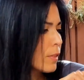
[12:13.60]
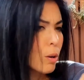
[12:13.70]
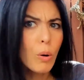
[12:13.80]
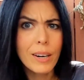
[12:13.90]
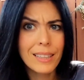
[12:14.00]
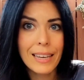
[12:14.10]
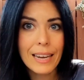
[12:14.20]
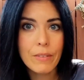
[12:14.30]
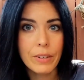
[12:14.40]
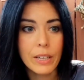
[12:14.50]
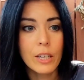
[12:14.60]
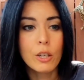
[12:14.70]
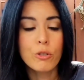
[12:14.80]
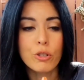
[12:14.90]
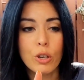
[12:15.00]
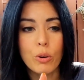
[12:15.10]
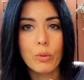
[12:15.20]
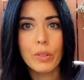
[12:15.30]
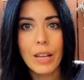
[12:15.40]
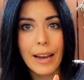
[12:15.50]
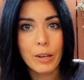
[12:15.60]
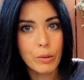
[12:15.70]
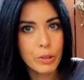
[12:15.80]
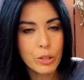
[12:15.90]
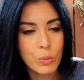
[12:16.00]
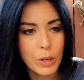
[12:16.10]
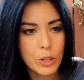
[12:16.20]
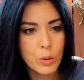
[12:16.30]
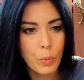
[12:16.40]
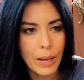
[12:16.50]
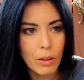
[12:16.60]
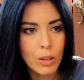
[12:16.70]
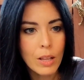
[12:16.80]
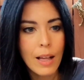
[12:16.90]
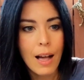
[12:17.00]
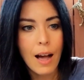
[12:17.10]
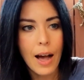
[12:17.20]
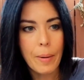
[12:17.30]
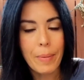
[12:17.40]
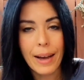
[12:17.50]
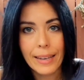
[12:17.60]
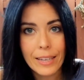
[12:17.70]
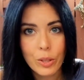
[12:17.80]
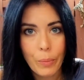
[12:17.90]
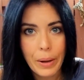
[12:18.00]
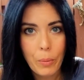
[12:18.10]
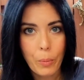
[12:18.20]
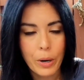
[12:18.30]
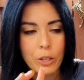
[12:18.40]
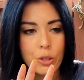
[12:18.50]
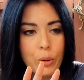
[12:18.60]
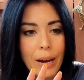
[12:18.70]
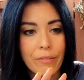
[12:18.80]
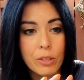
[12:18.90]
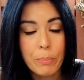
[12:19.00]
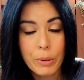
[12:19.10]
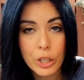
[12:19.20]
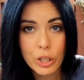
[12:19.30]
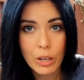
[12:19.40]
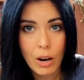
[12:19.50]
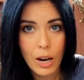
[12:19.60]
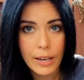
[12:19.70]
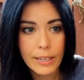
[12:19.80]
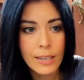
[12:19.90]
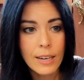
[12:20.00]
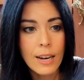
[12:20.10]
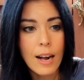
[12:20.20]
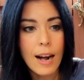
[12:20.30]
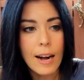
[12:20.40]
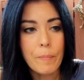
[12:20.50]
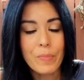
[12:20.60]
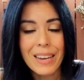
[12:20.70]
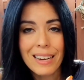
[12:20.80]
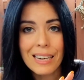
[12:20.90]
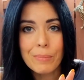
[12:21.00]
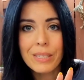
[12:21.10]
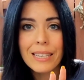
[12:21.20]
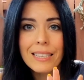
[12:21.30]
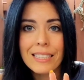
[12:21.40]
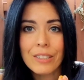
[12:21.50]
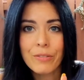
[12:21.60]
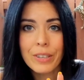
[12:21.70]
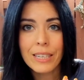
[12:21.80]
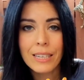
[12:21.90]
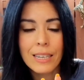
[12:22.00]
or clay even. So I know this works well. I like the way it works. You have to brush it on. It comes in different,